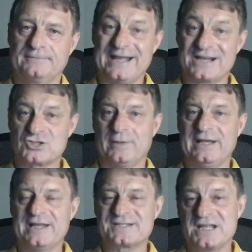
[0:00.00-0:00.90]
Next on my
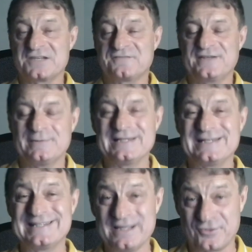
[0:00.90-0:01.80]
list is vitamin
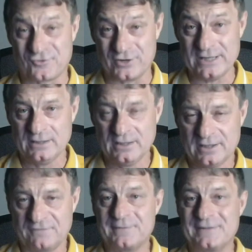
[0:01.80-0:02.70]
D3.
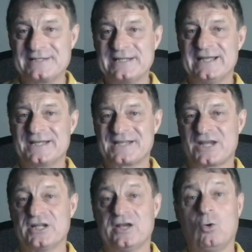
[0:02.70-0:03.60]
Now, vitamin D is
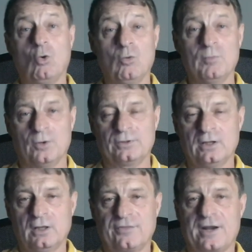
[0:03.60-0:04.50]
actually a hormone
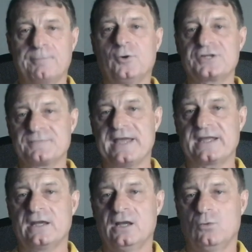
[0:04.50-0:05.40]
that our bodies
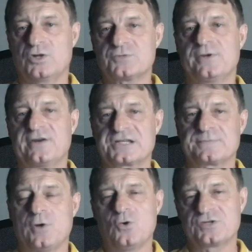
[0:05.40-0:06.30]
make once we're
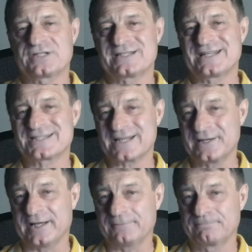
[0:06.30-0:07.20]
exposed to
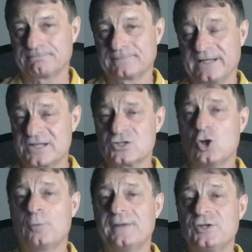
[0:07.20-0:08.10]
sunlight. It has
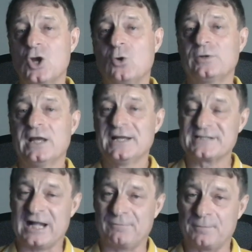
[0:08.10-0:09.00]
long been known
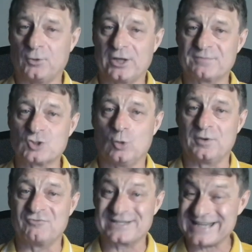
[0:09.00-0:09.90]
to help the body absorb
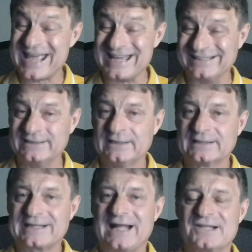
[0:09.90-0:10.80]
and retain
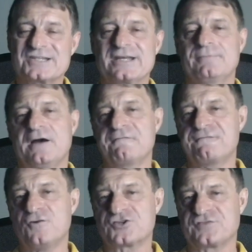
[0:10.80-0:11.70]
calcium and
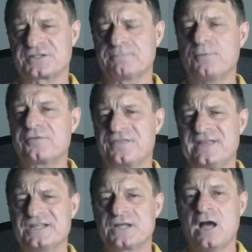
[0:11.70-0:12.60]
phosphorus, and both of
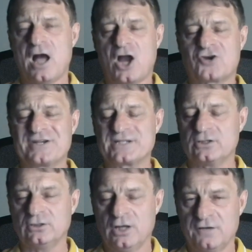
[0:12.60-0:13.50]
these are
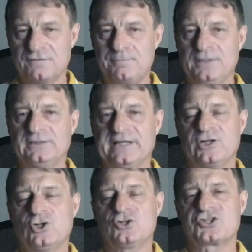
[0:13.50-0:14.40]
critical for
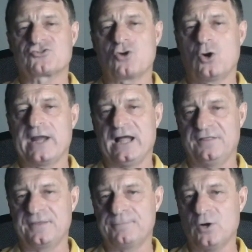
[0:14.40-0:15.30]
building good, strong,
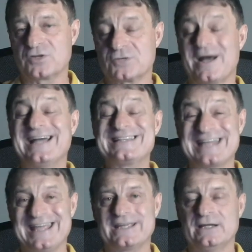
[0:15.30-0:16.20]
healthy bones. Now, I
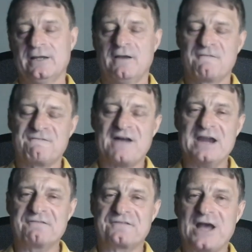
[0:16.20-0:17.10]
take
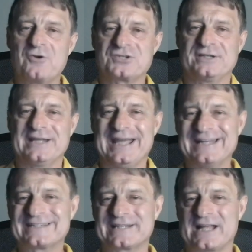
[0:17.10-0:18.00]
5,000
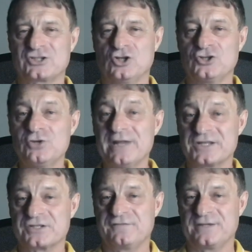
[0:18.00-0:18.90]
international
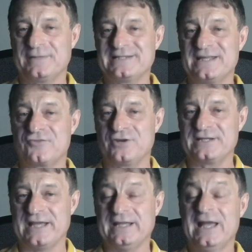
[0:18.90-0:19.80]
units of vitamin D3 a
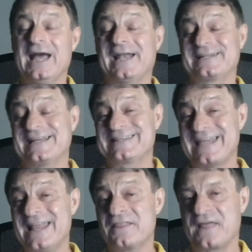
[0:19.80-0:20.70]
day, and I take
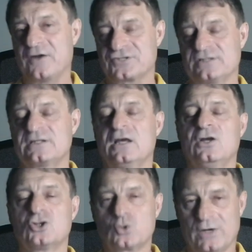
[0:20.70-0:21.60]
10,000
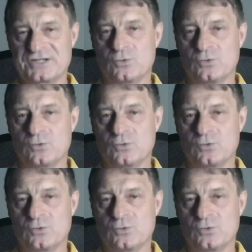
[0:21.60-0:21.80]
twice a